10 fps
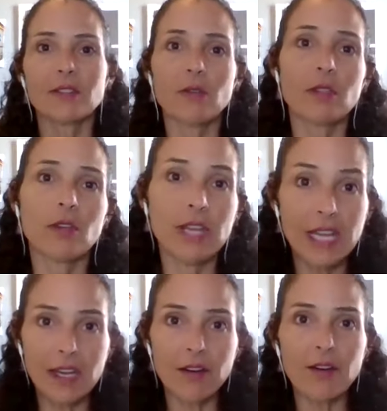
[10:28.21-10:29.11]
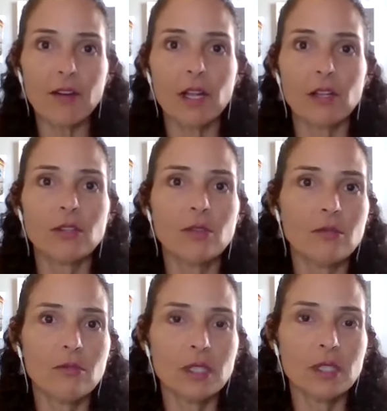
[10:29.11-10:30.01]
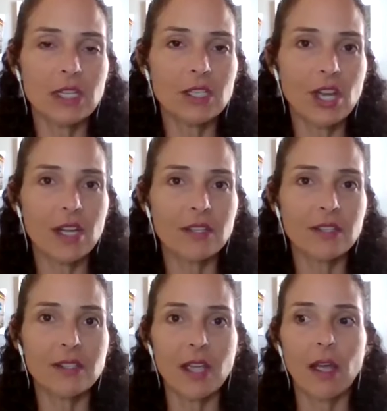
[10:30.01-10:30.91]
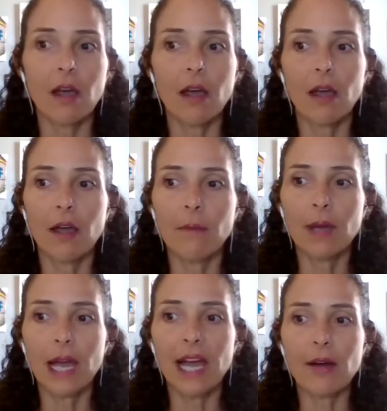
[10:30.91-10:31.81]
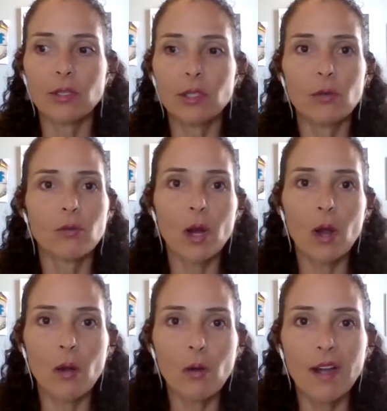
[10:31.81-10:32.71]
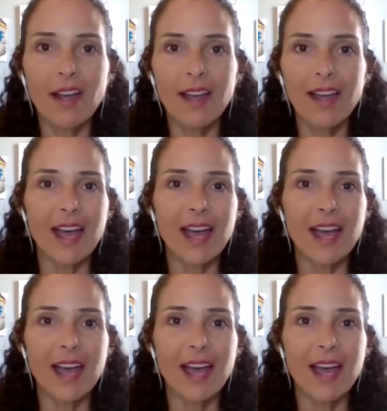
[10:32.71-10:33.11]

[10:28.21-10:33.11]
So they're here to teach us how to grow,